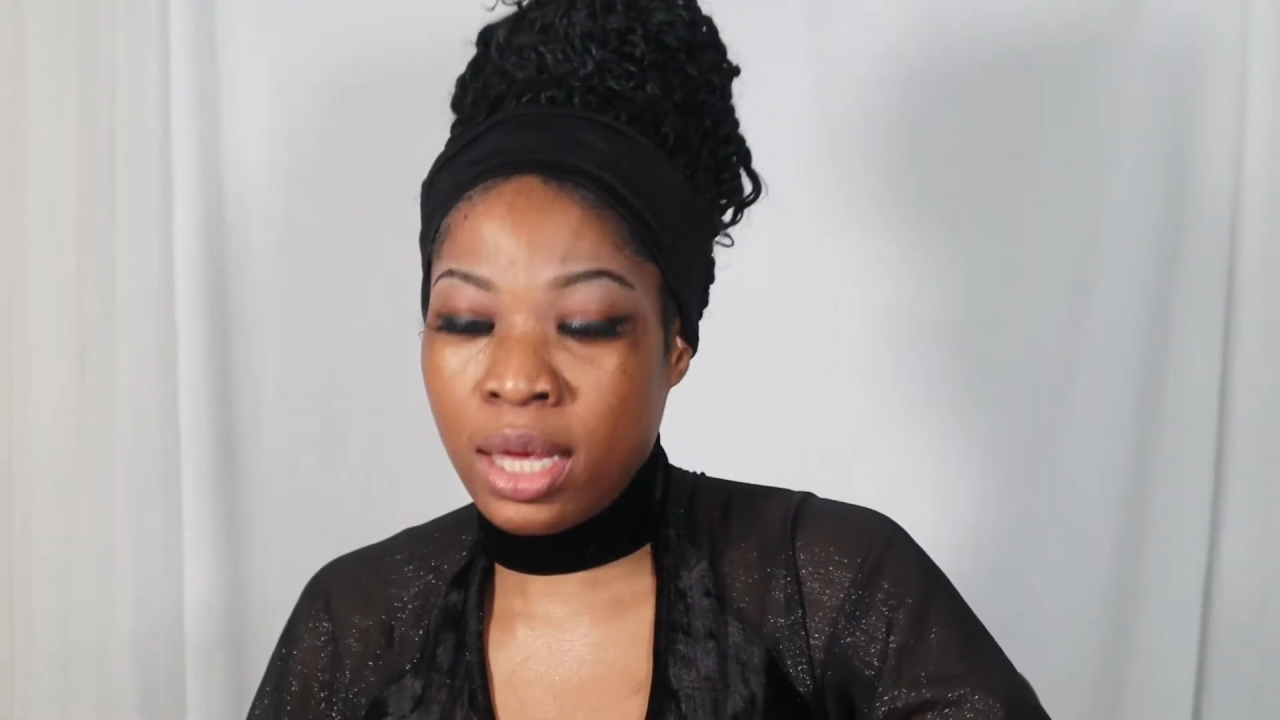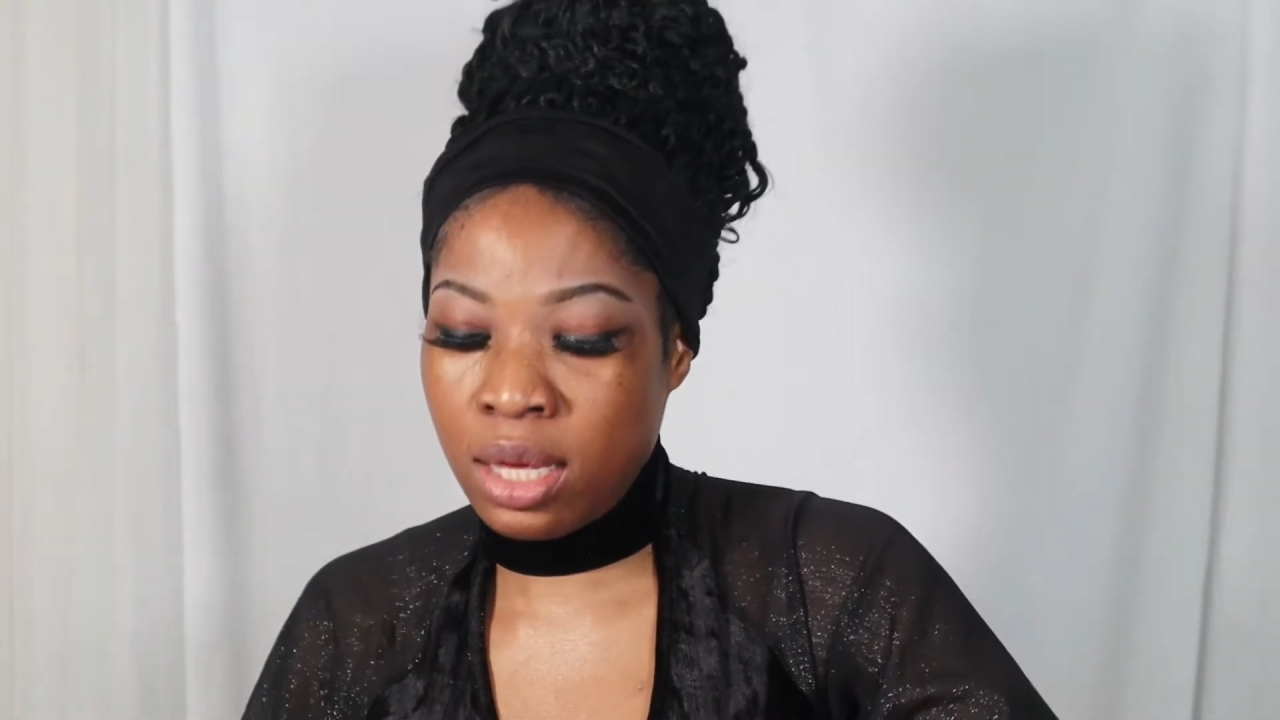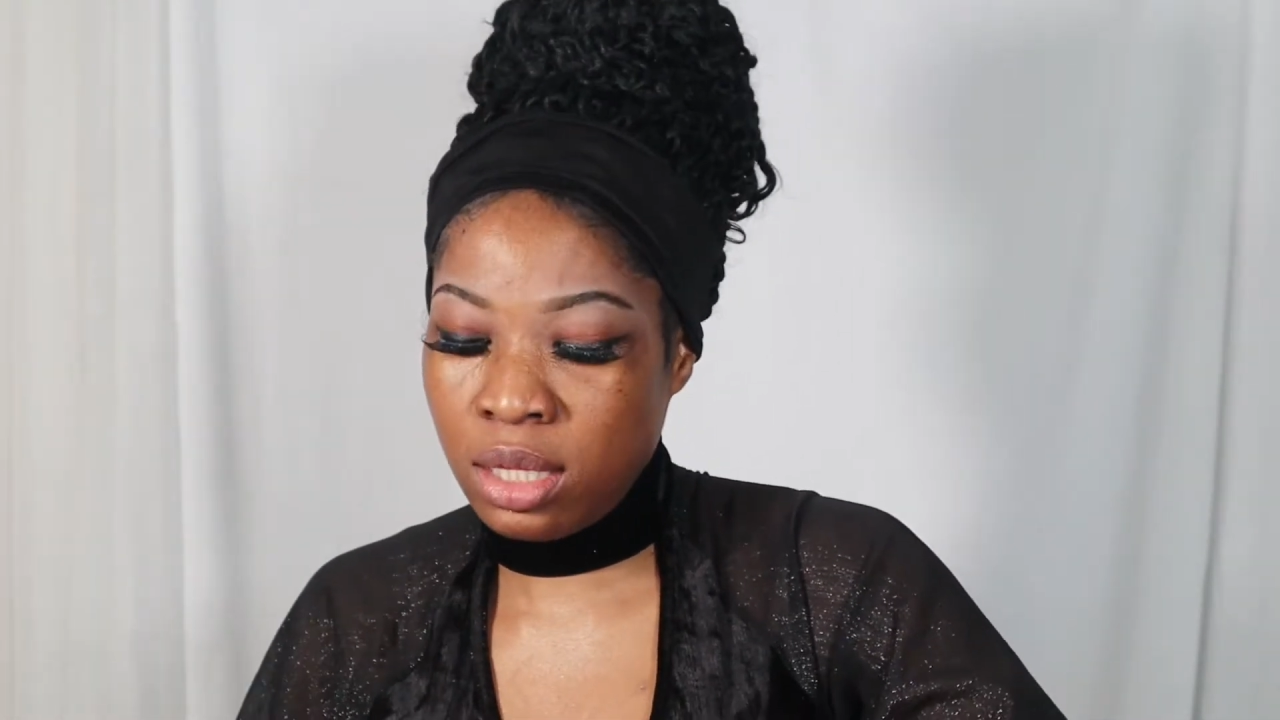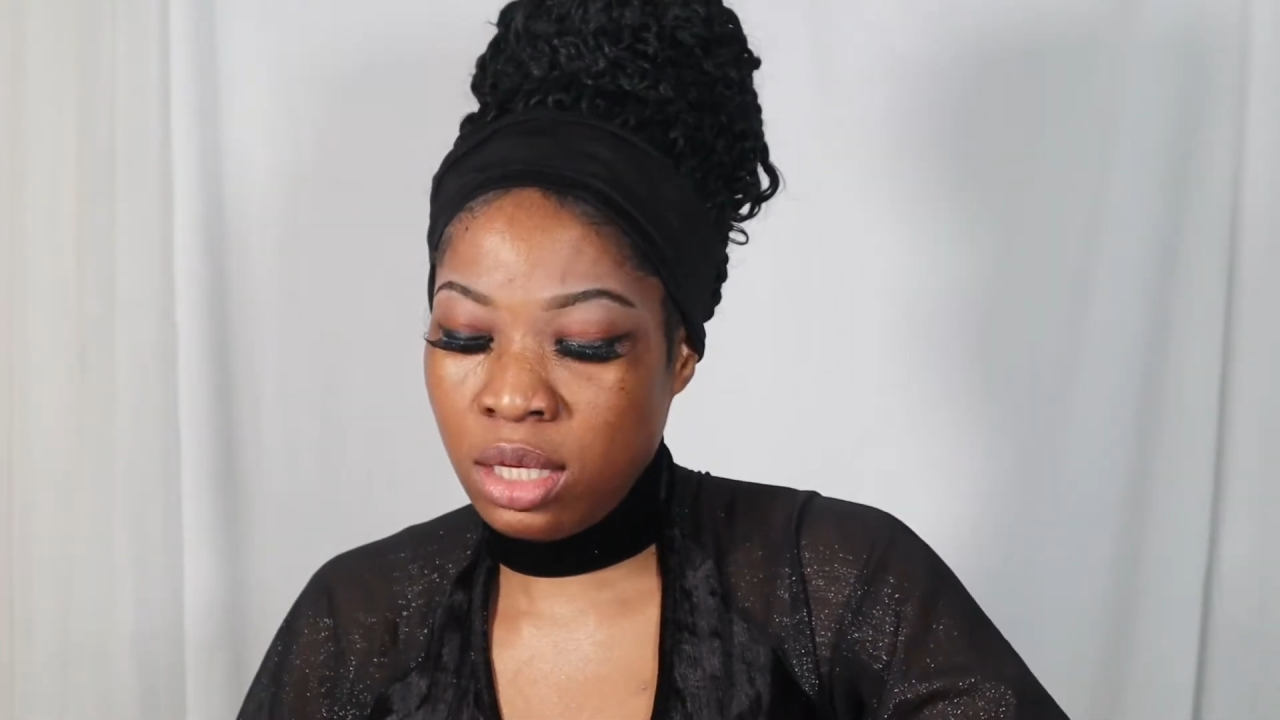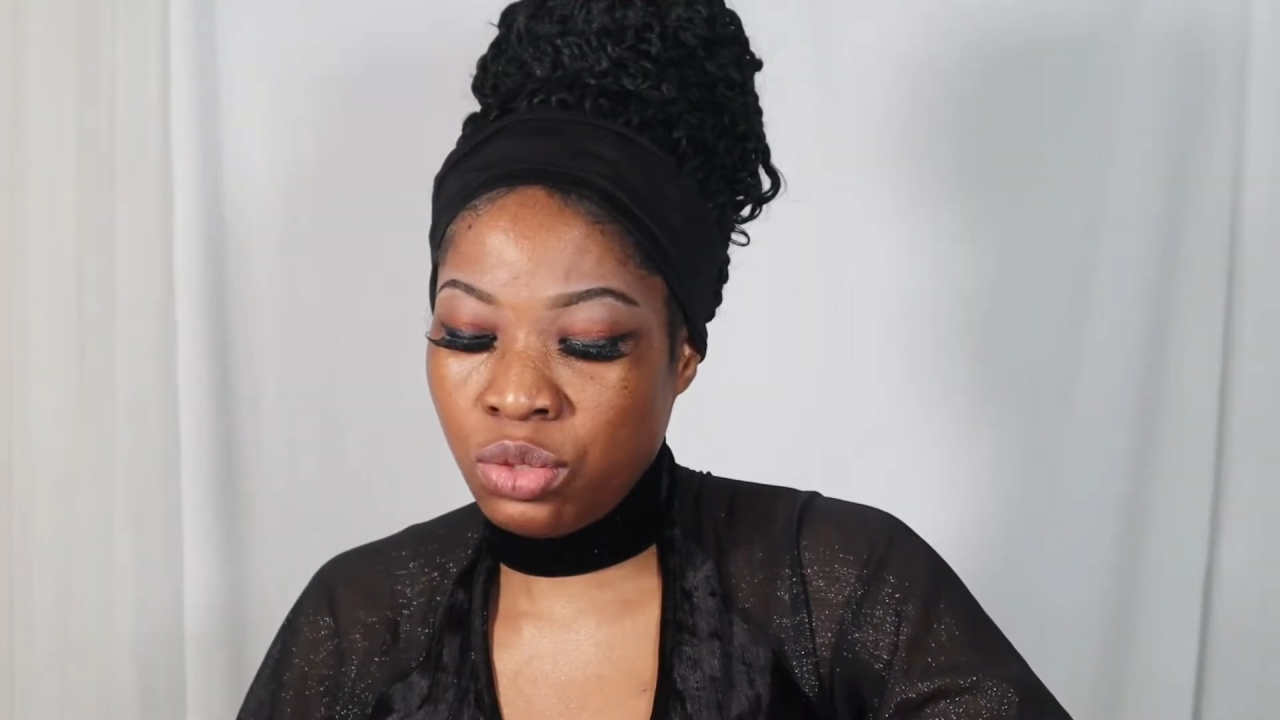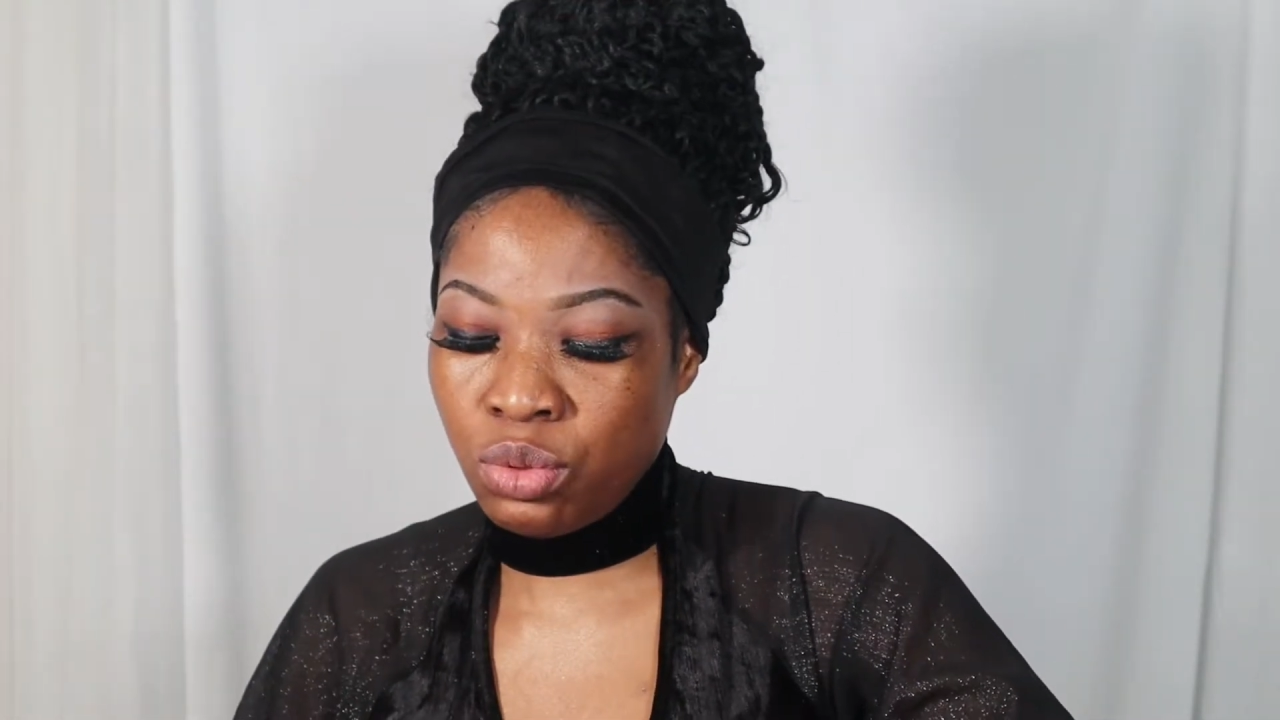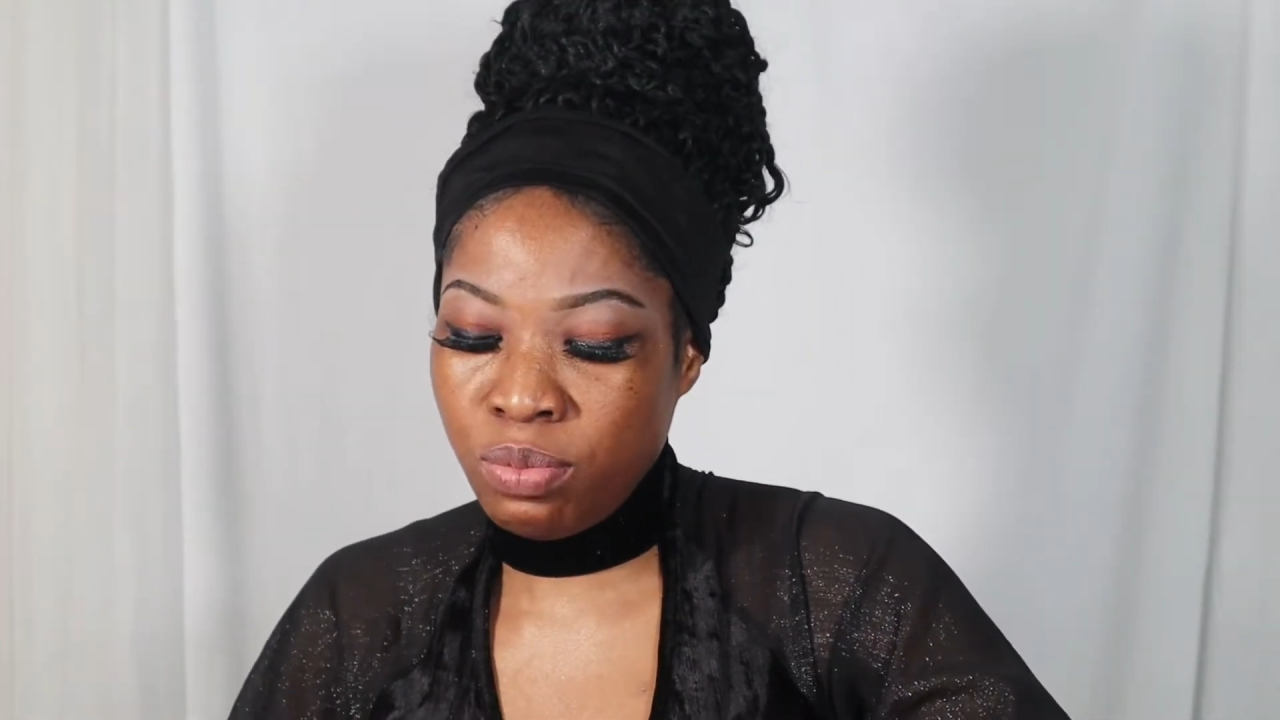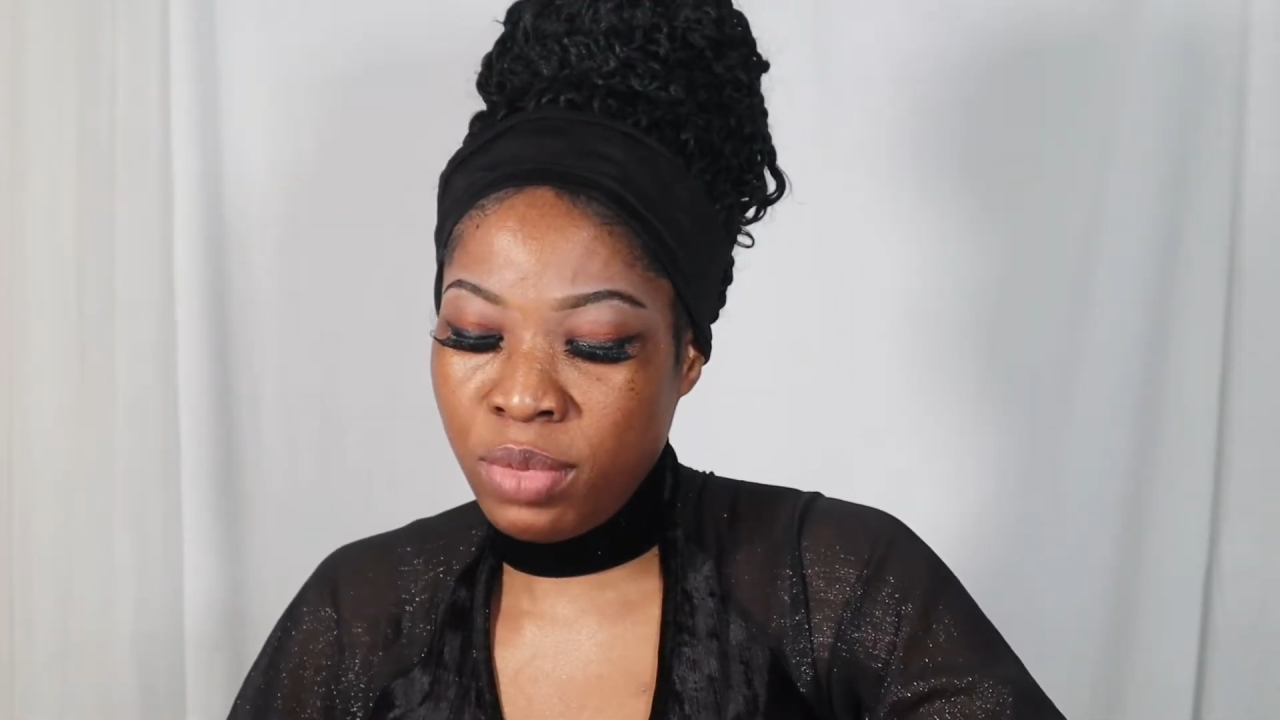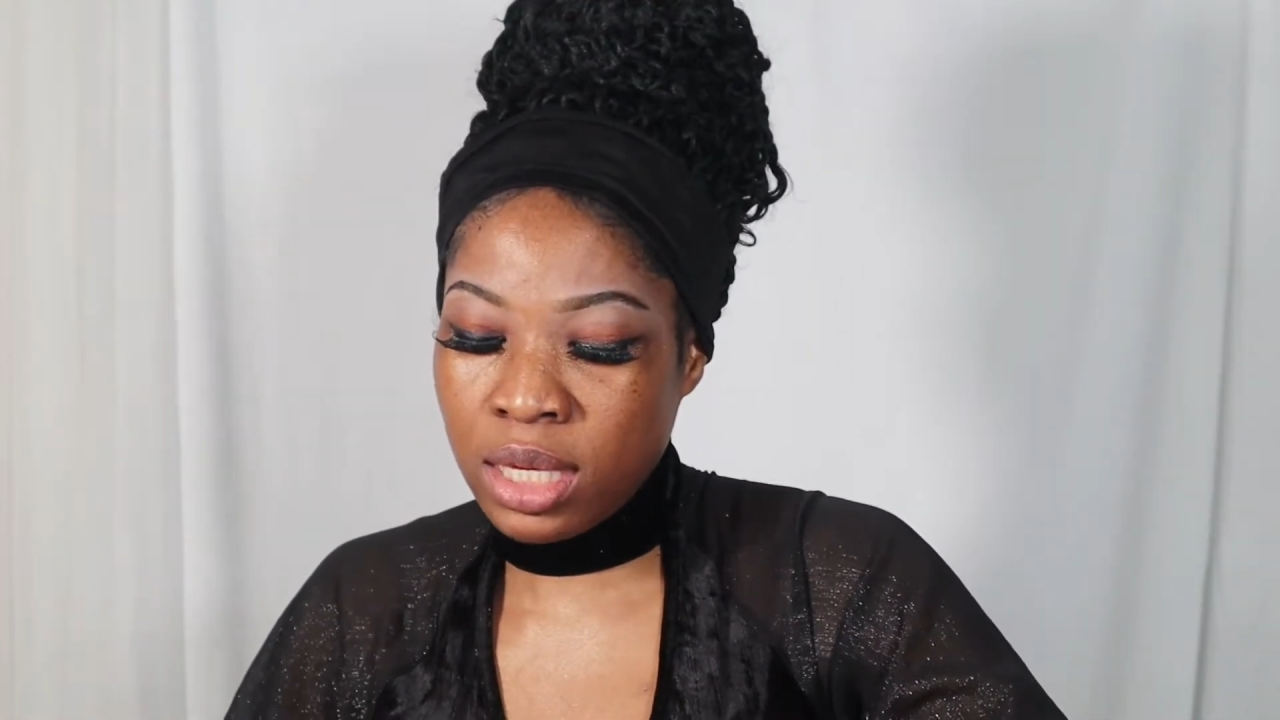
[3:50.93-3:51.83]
and it will